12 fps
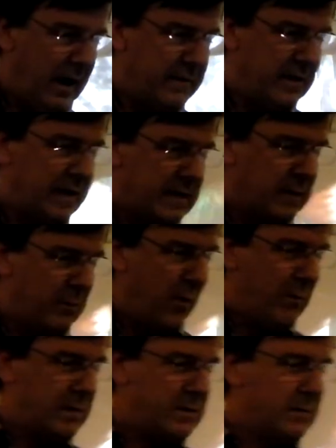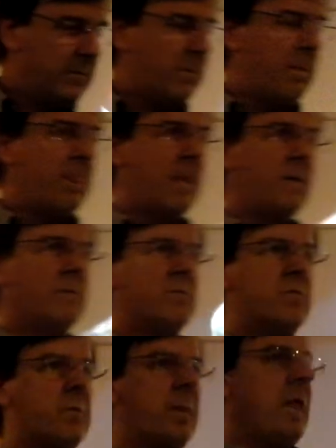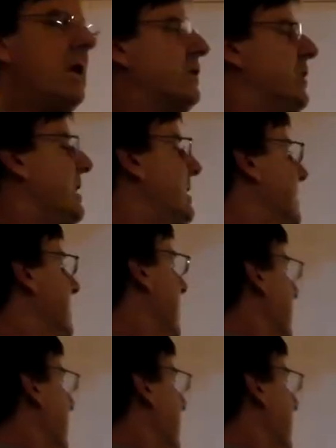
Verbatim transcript: I think, at the moment. She,